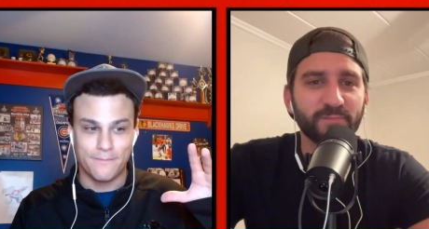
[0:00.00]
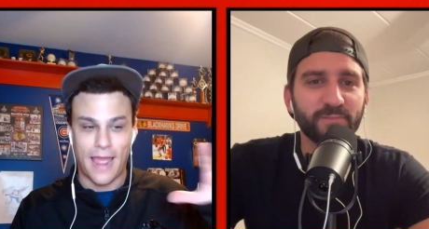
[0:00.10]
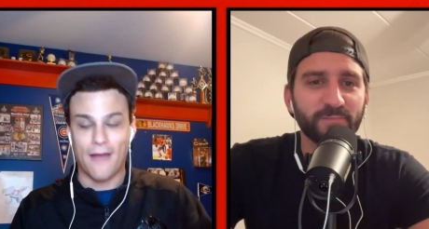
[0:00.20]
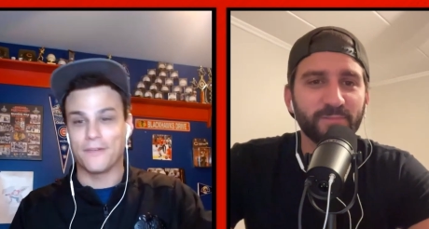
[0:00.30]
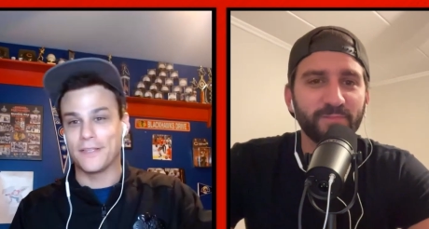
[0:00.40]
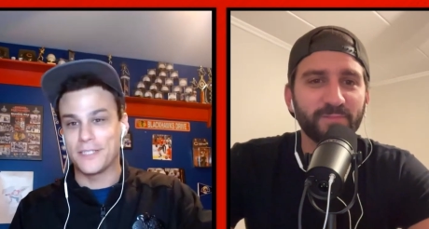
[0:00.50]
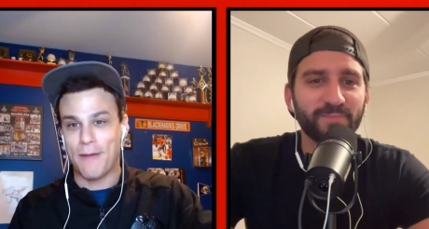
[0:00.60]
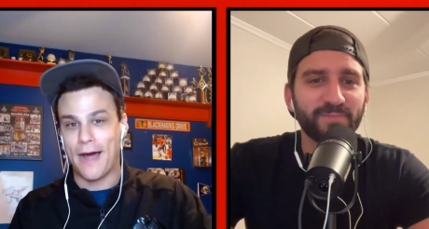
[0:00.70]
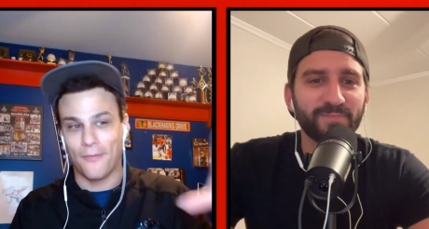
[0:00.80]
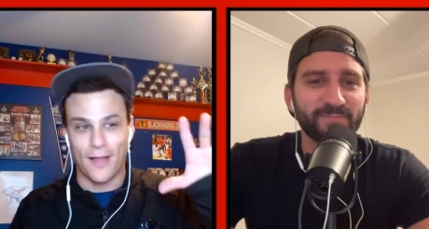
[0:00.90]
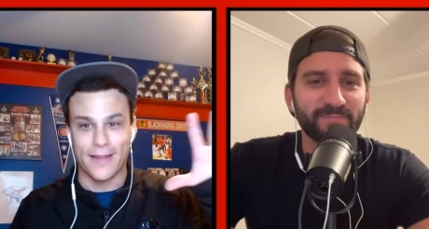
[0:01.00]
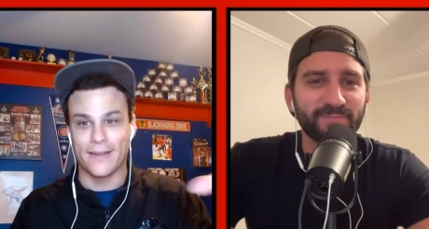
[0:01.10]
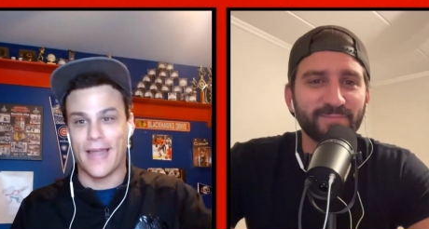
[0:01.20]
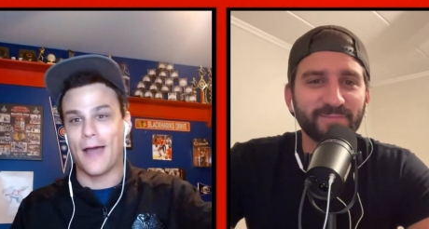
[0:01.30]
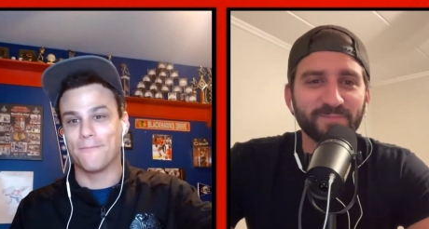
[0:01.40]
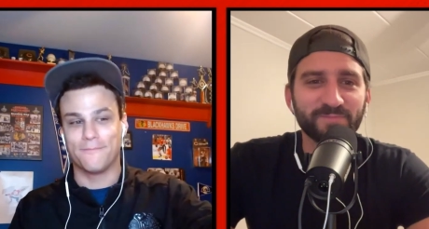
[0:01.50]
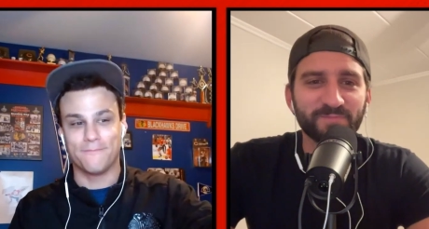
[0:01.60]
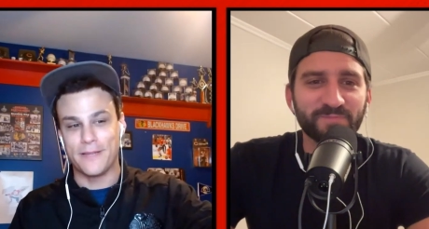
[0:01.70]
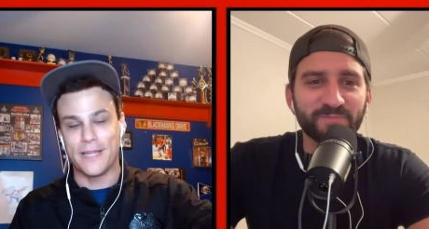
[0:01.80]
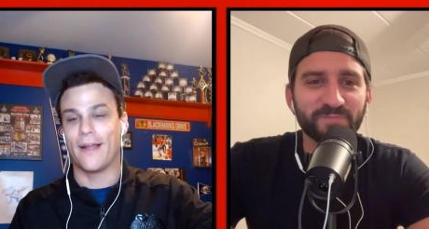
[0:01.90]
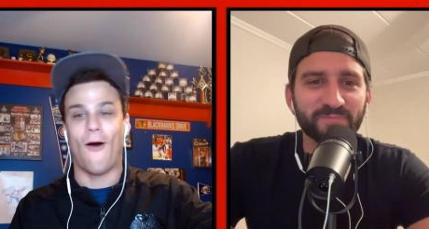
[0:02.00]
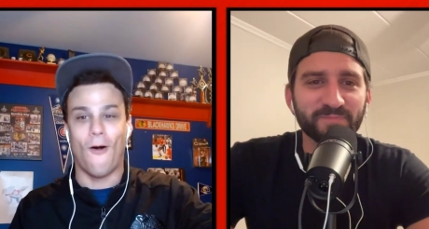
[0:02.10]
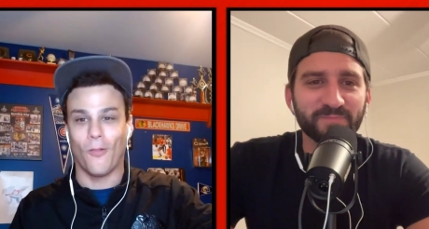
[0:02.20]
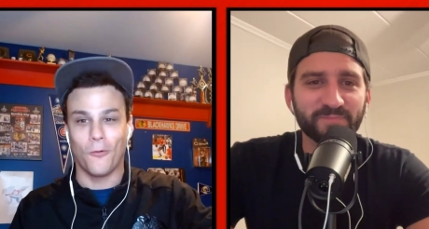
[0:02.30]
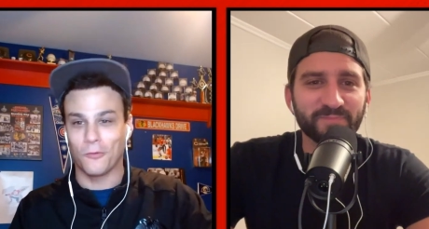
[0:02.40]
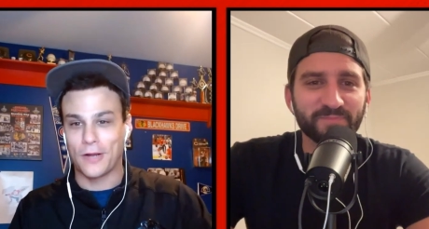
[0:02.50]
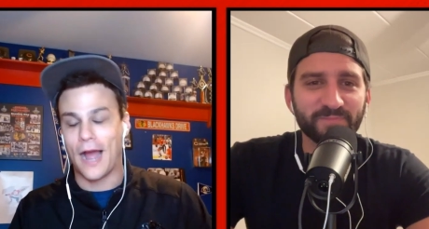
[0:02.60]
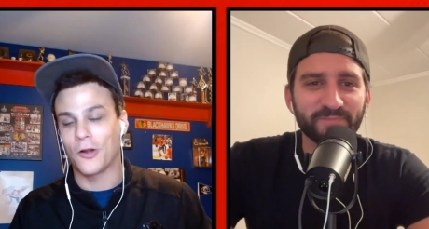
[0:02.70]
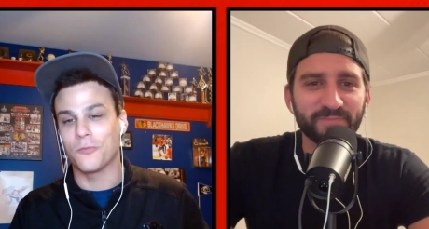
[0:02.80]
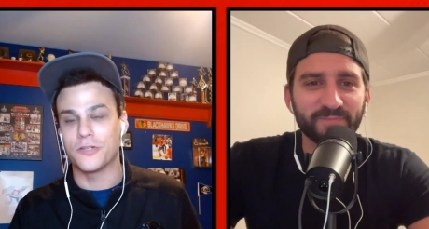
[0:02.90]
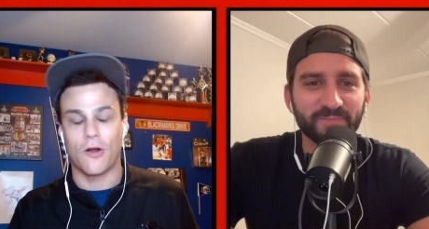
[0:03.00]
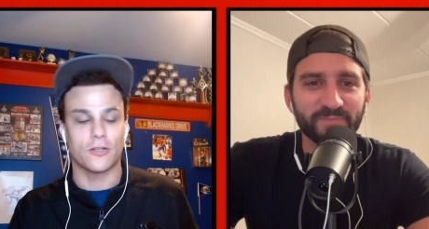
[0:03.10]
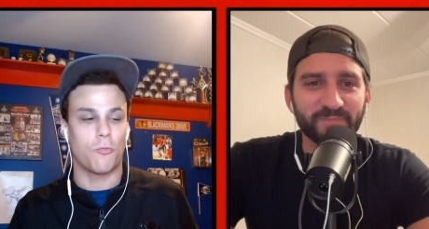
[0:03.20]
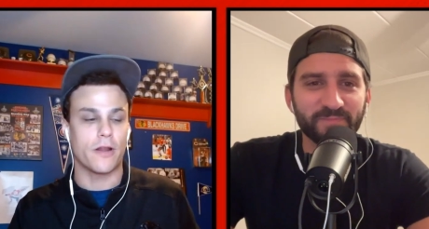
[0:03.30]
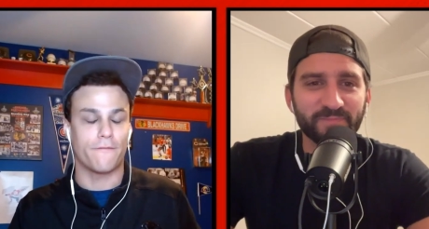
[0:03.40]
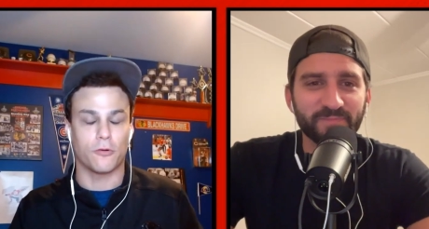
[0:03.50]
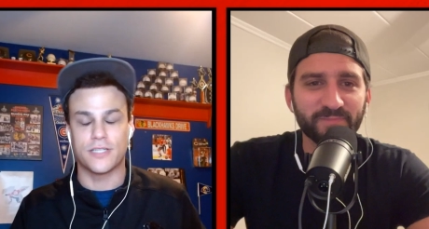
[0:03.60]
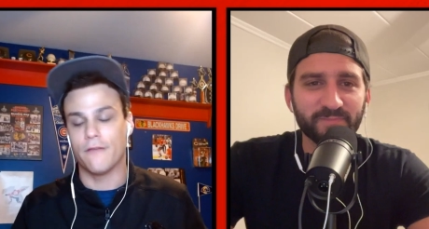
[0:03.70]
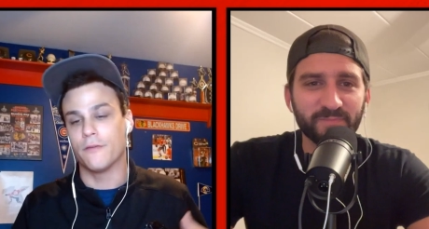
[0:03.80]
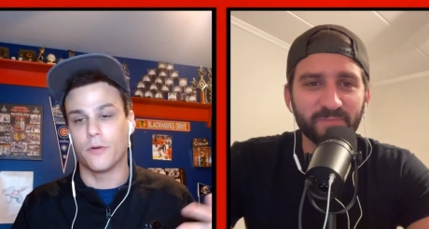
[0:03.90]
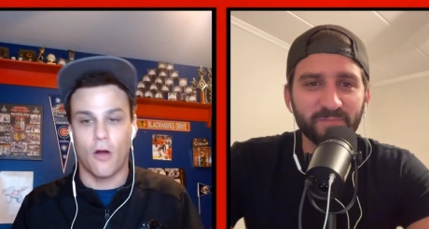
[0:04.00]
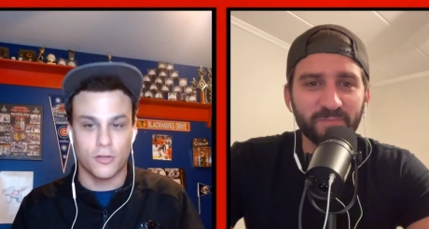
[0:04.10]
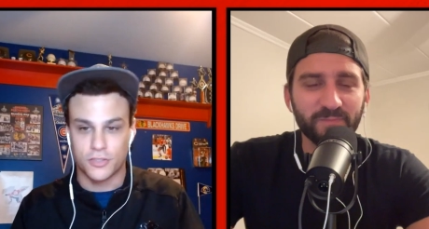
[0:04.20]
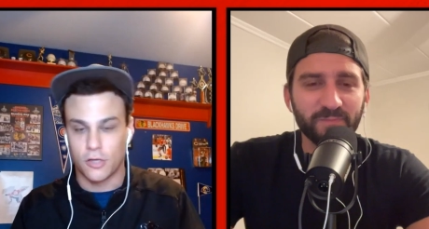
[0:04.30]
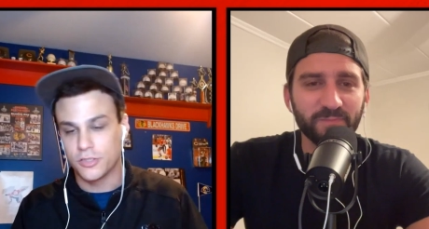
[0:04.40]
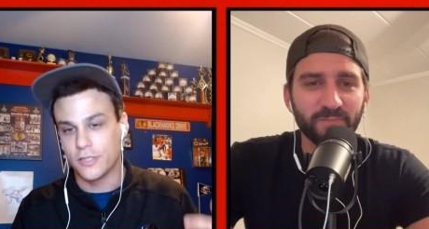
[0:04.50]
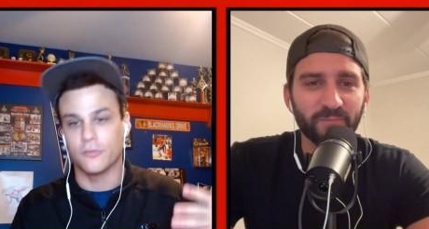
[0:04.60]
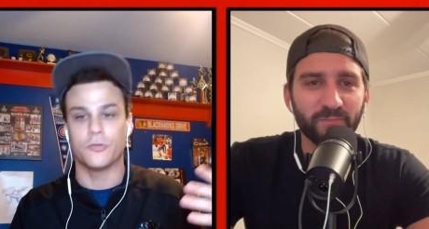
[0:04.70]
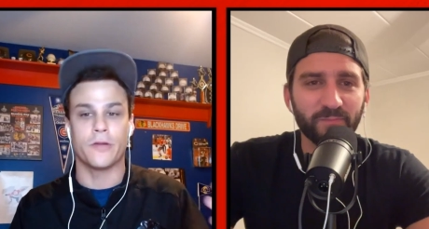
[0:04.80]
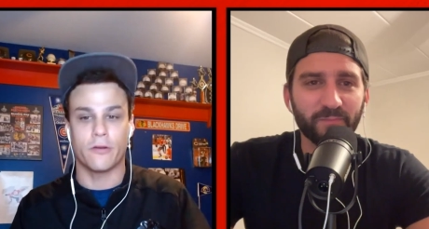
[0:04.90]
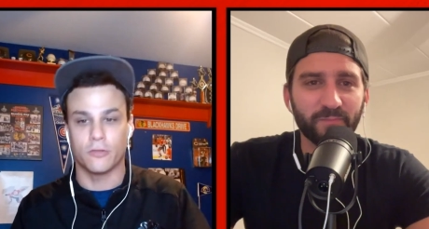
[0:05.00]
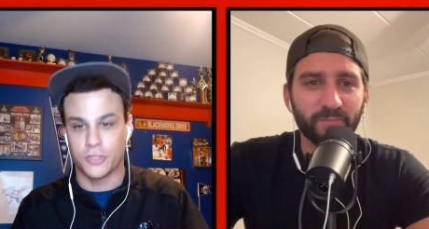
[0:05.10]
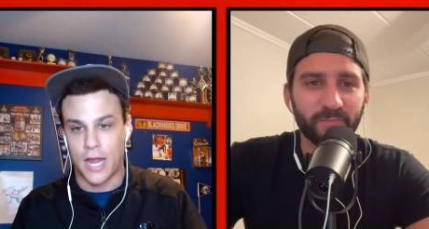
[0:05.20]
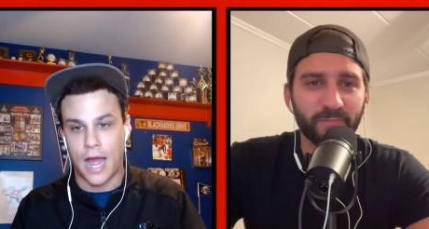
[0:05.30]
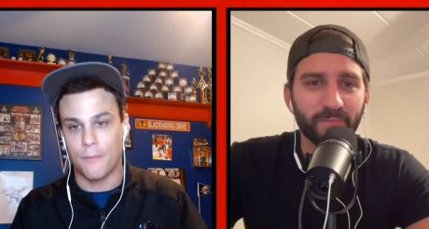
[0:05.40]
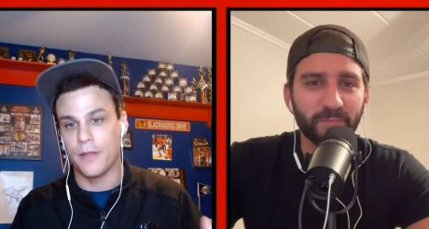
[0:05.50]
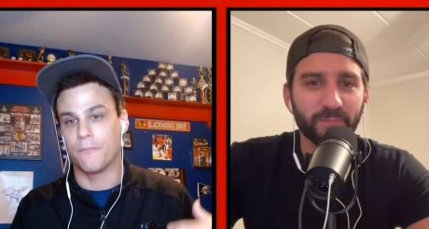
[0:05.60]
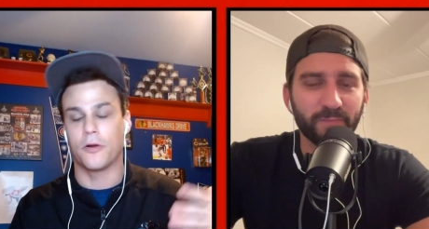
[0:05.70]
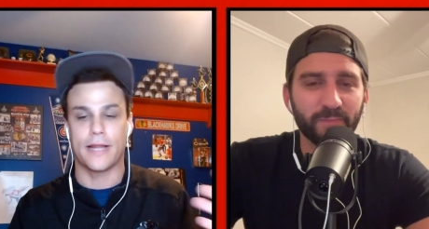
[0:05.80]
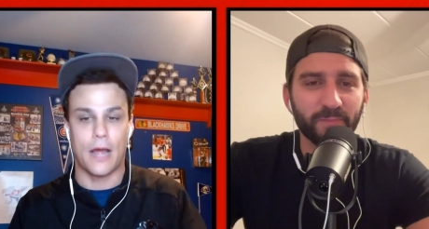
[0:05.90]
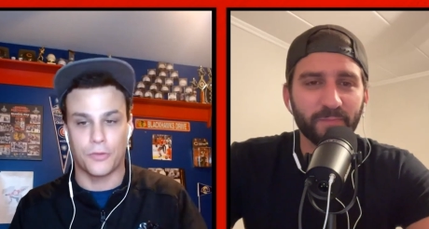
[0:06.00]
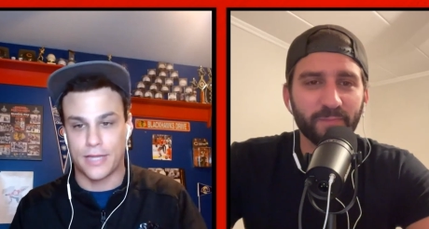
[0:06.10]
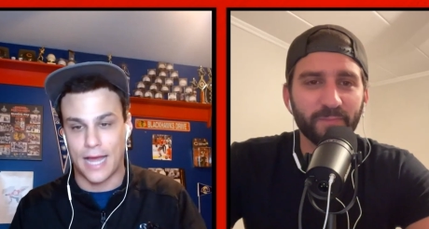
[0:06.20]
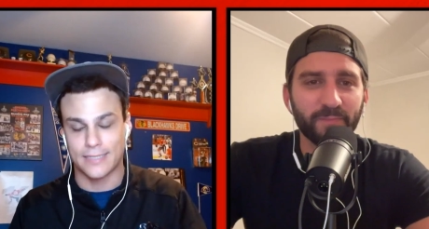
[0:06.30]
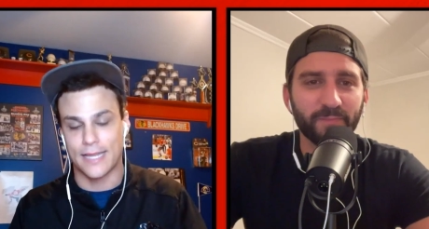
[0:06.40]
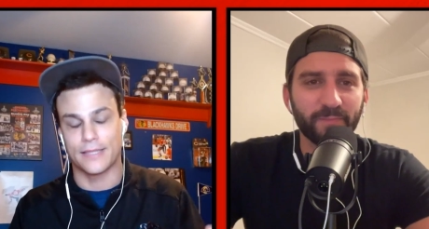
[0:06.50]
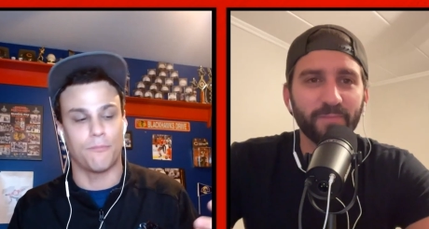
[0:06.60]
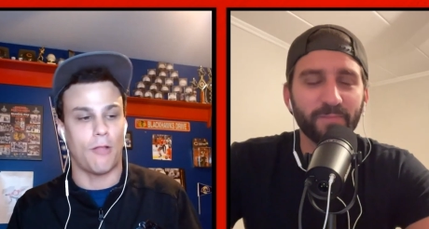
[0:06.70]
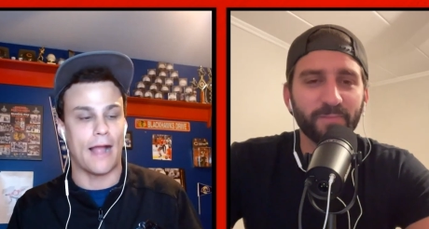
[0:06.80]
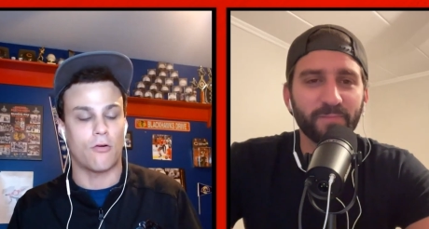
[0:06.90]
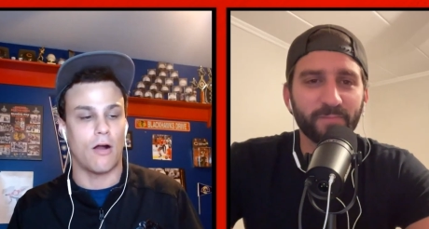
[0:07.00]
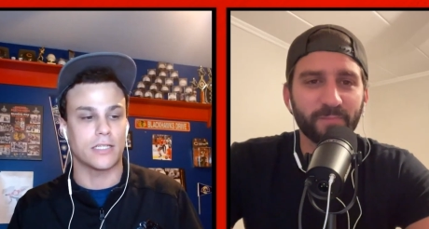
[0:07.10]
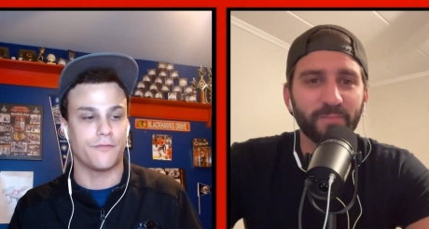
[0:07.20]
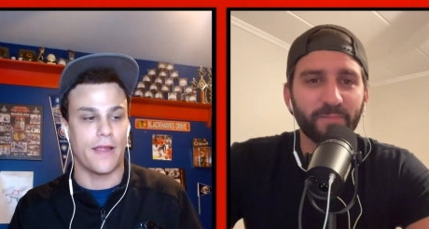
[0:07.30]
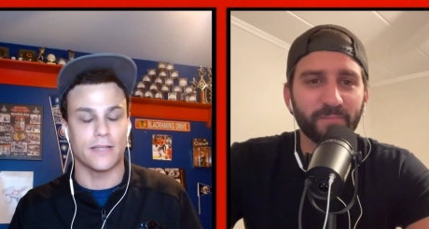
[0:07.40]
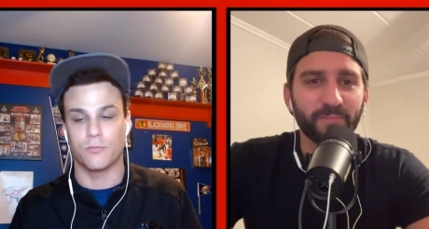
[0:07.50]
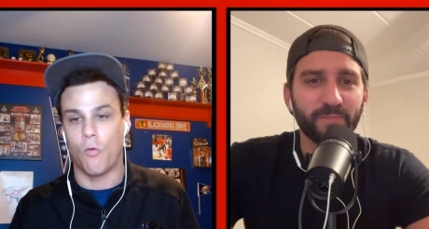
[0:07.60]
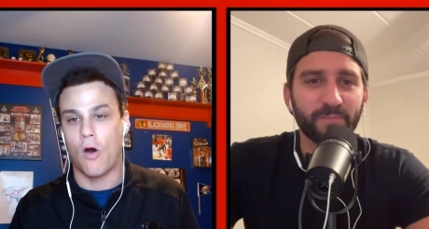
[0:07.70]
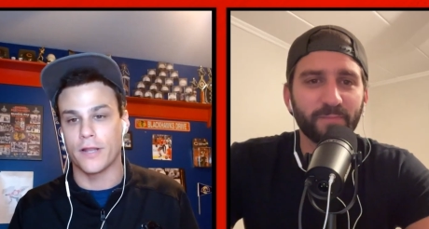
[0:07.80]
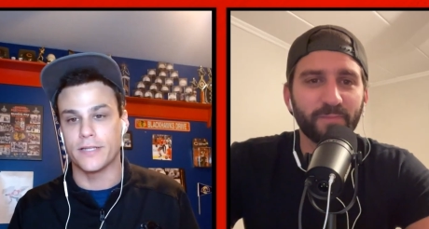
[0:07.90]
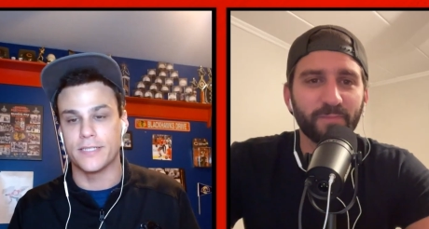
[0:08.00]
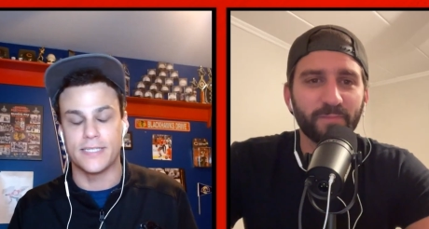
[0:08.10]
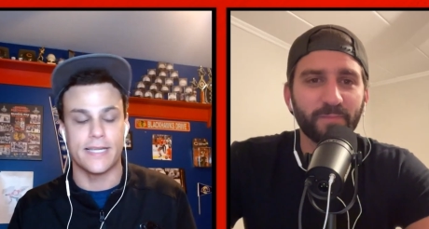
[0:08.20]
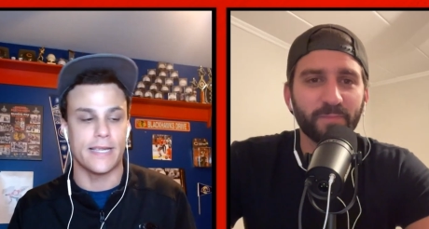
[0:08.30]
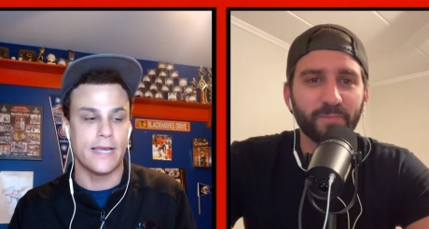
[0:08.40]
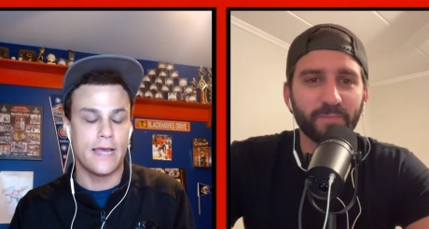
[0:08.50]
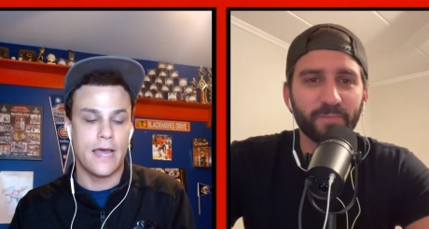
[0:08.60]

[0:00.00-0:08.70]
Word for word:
Speaker 1: having the spotlight and not being all over Connor Bedard twenty-four seven, but also still doing your job and putting out the content that Blackhawks fans wanted to see.